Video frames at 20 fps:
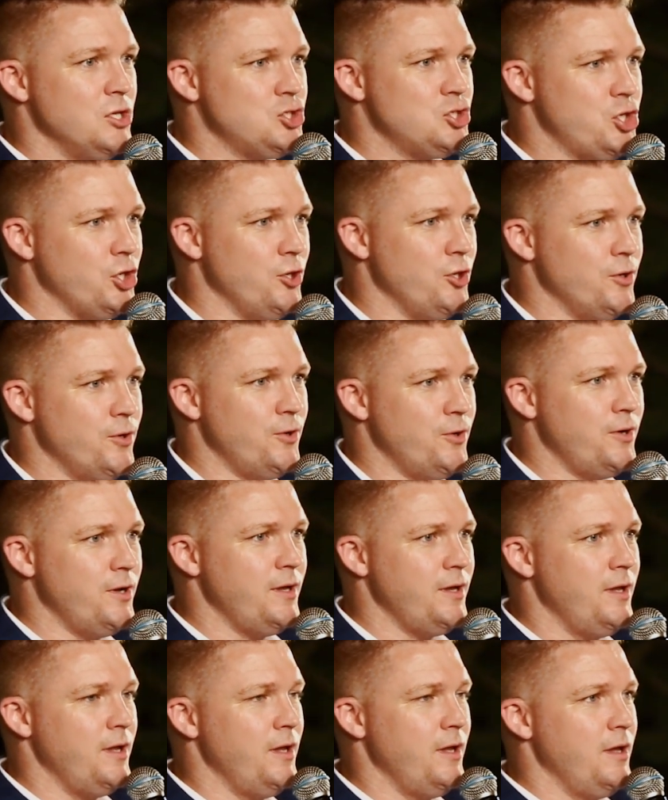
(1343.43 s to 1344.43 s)
two,
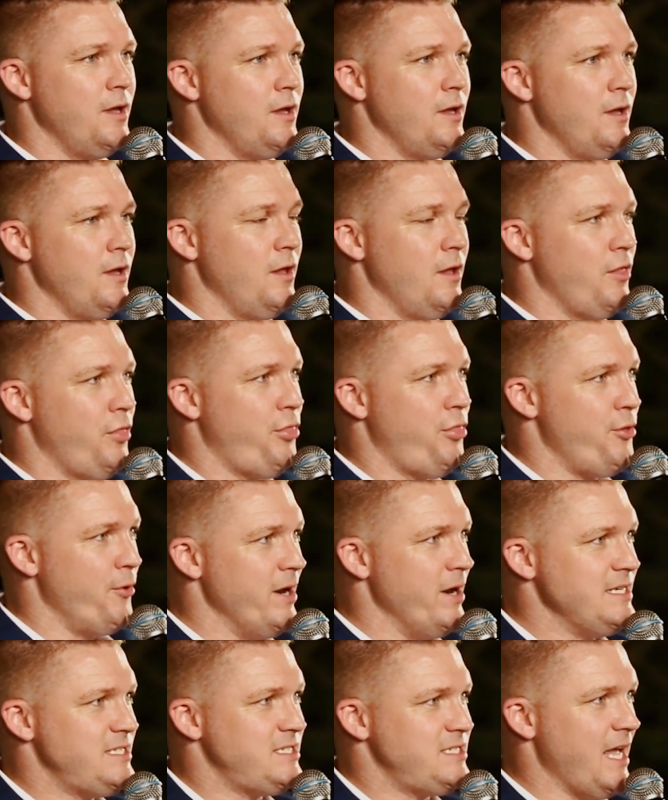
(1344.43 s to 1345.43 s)

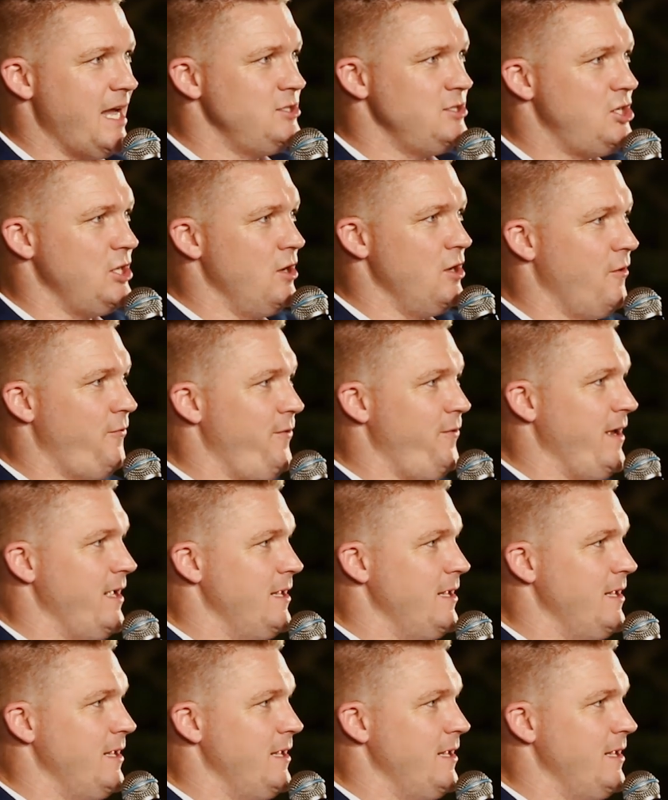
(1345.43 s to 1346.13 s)
three, stand to your